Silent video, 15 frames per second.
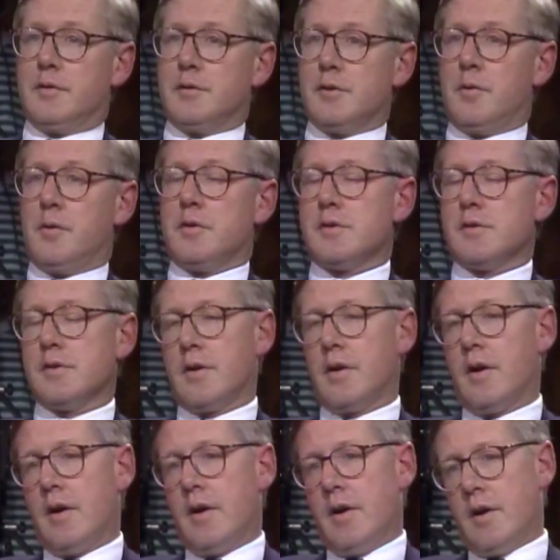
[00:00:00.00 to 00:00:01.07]
So
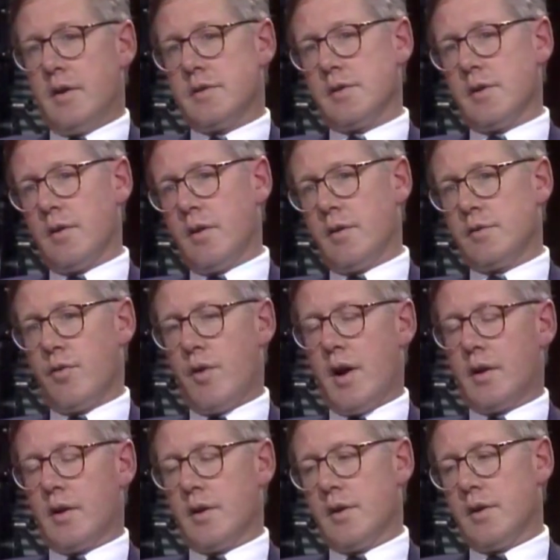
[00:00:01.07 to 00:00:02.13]
it's
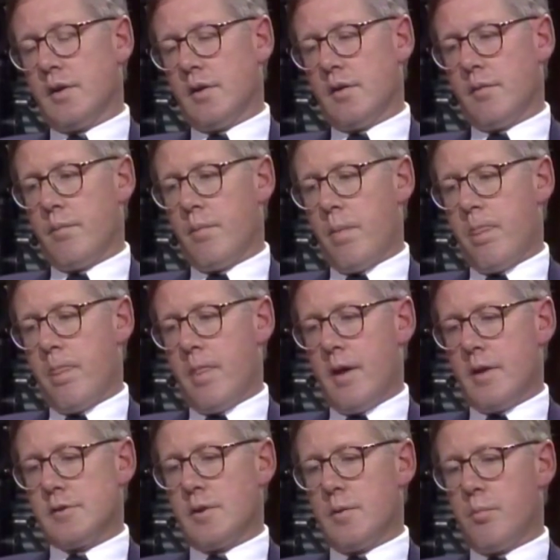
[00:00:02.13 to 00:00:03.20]
frankly
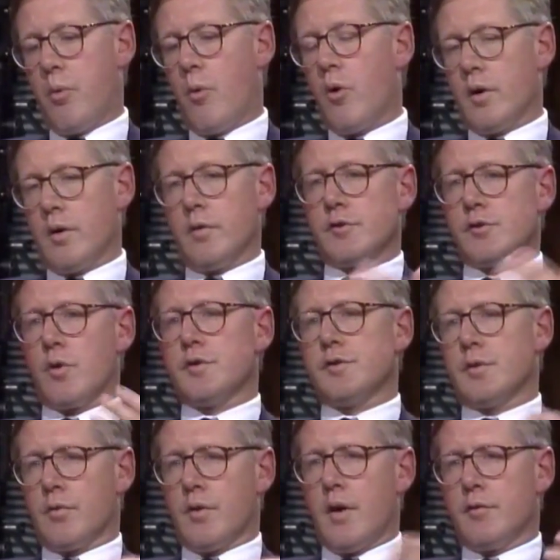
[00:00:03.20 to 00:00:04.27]
it's an important
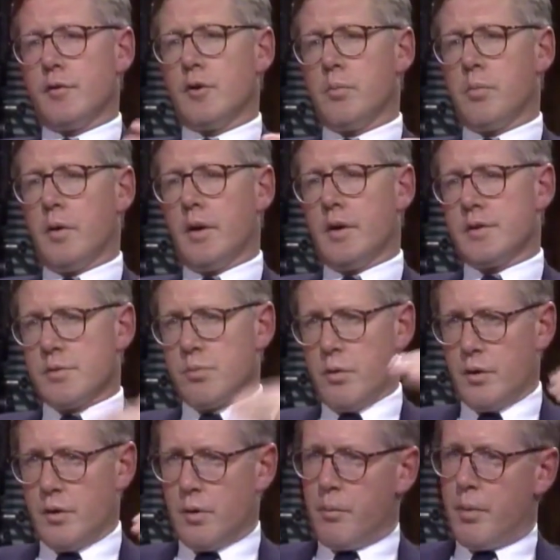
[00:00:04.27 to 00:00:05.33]
source of revenue, but
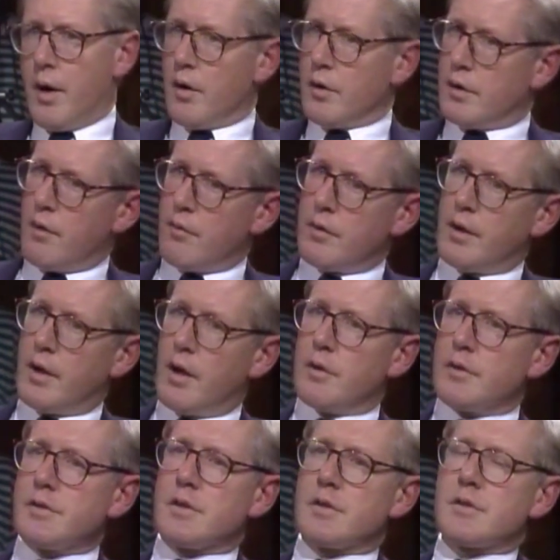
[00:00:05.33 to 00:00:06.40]
when you compare it to everything
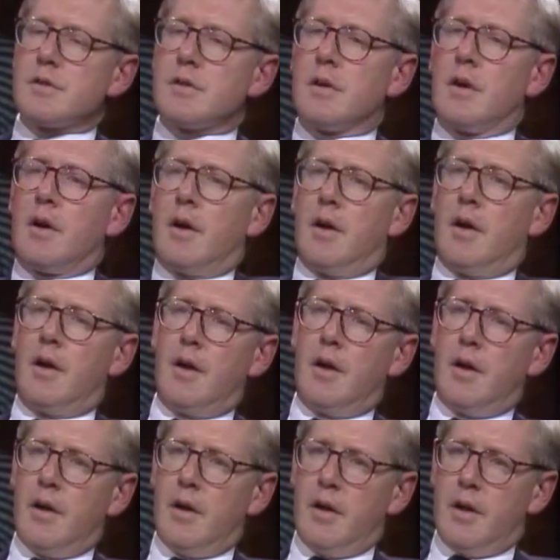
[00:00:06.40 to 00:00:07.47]
else,
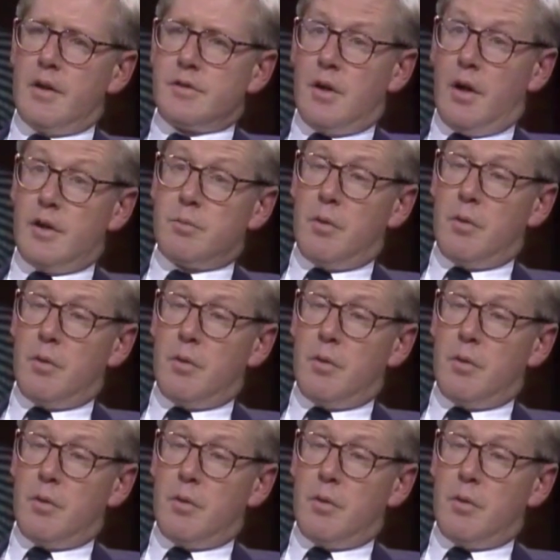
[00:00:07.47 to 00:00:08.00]
it's not as